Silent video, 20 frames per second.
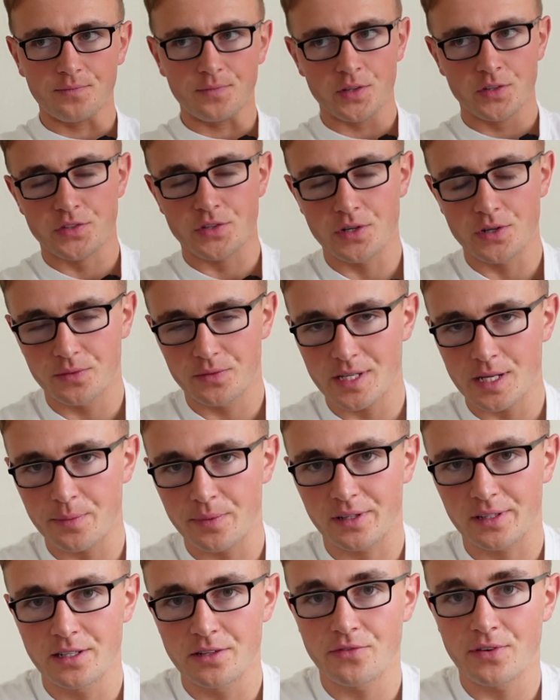So
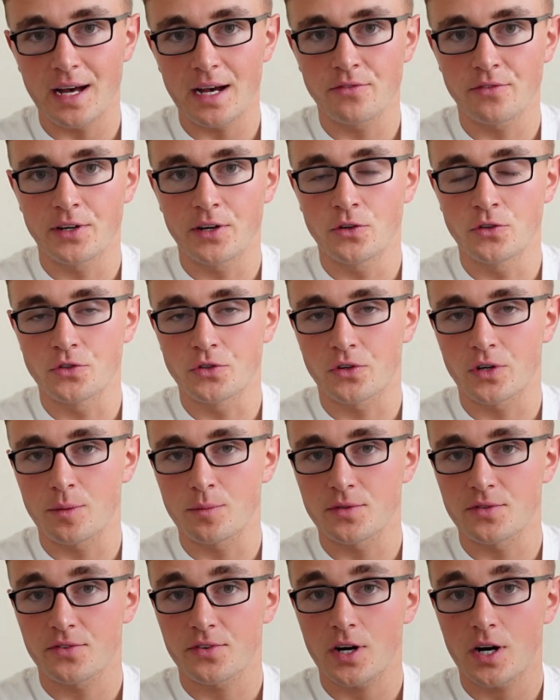typically for every 100 grams
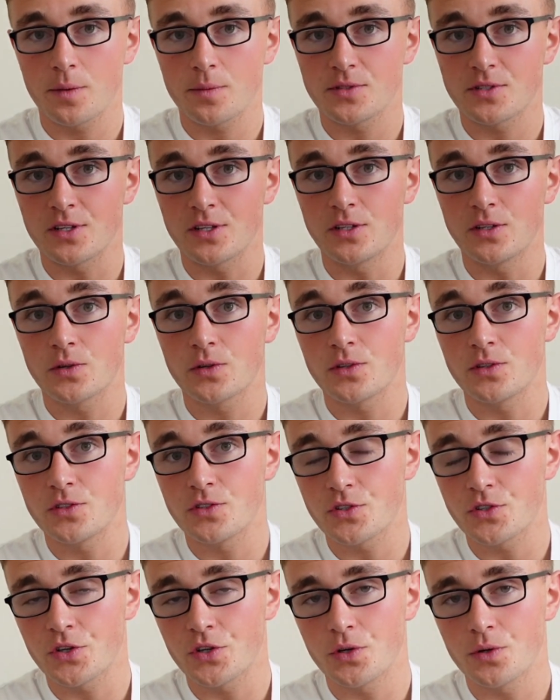of carbs that you
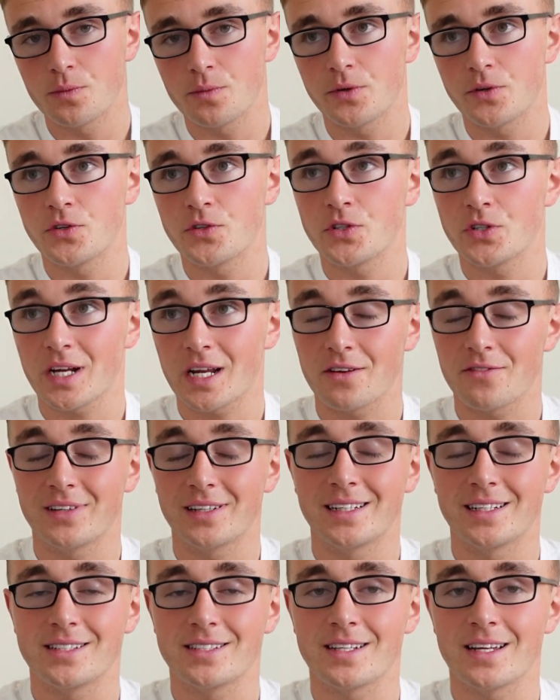consume, you should have at
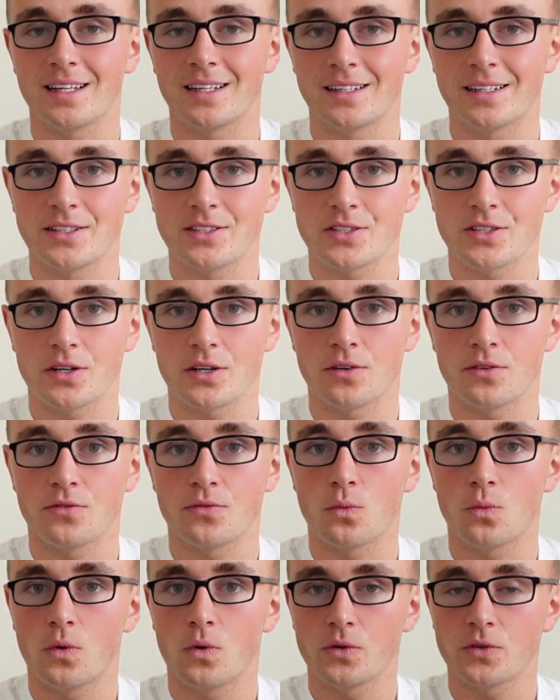least a litre of
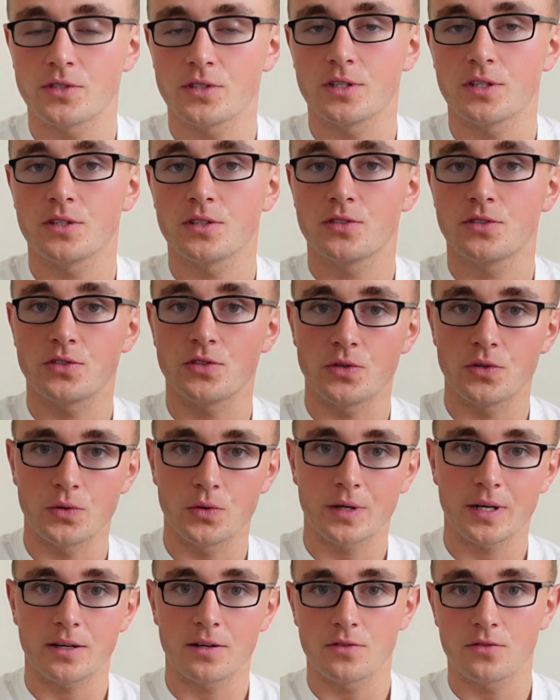water to
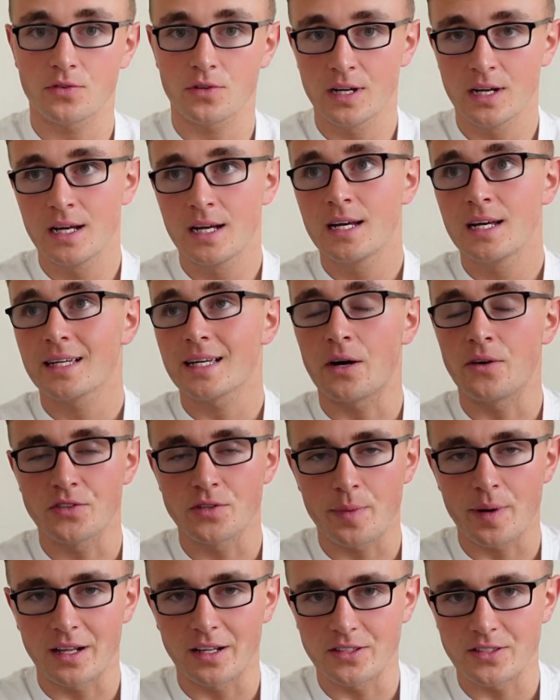kind of
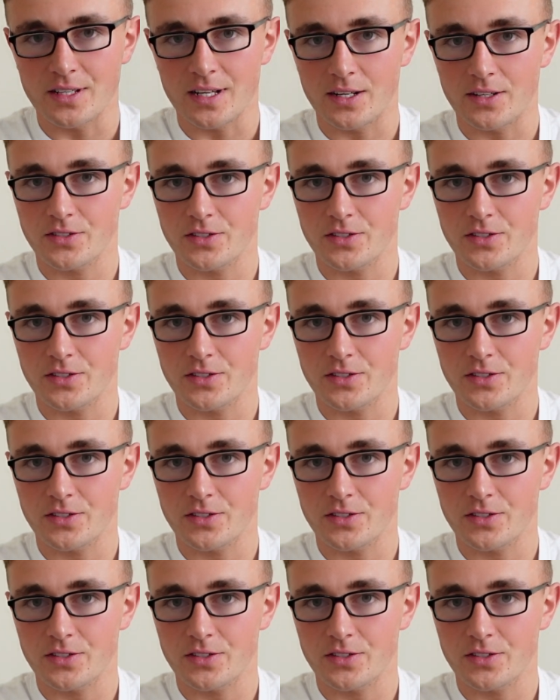counterbalance that.